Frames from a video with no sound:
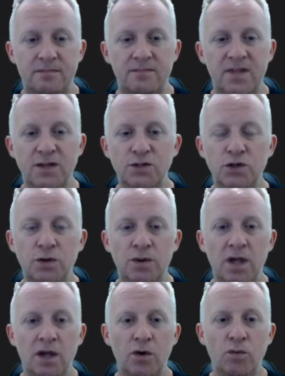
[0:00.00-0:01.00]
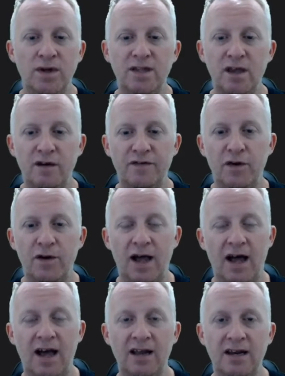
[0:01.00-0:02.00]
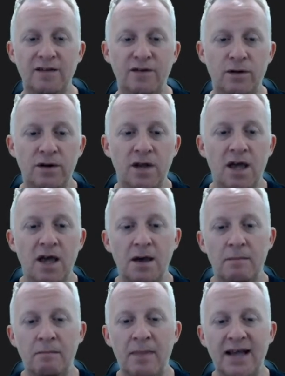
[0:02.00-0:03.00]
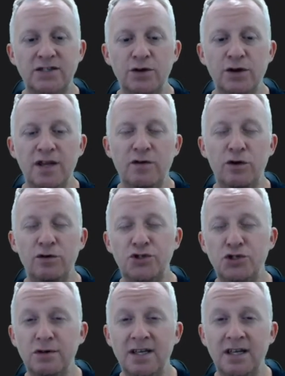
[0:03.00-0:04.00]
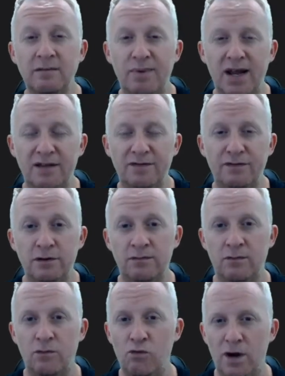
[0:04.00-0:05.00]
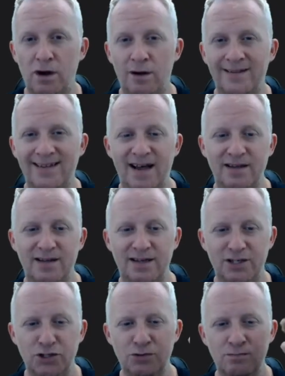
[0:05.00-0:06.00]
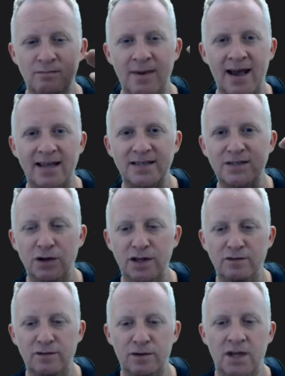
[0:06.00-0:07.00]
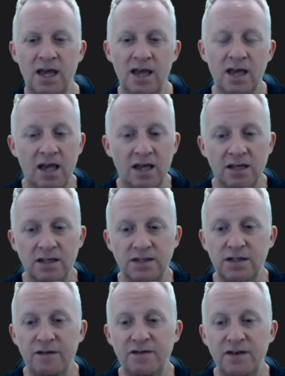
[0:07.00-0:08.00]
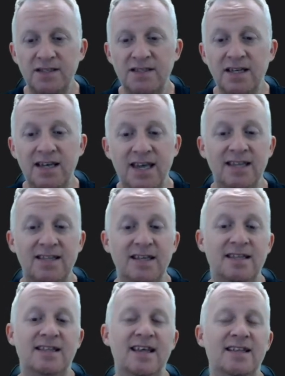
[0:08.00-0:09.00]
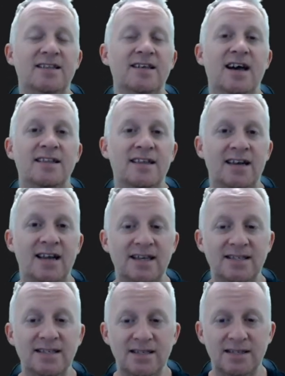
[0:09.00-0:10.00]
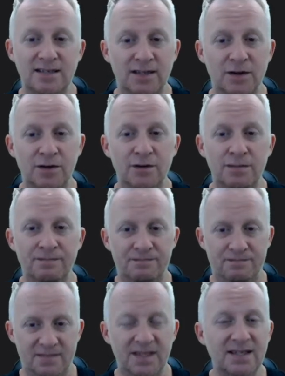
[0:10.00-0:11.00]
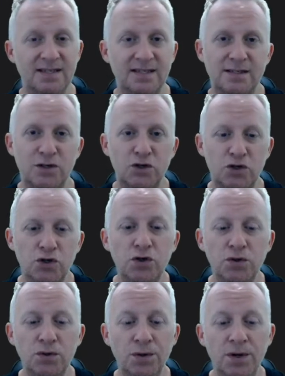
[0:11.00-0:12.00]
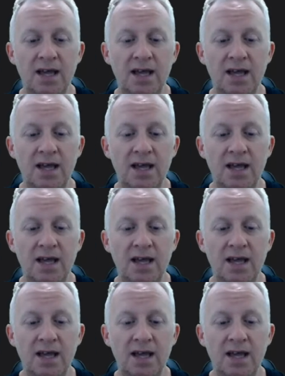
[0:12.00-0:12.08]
So what they offer, a high level master level trading platform, wow, master level, sophisticated data analysis, you know, this is cool,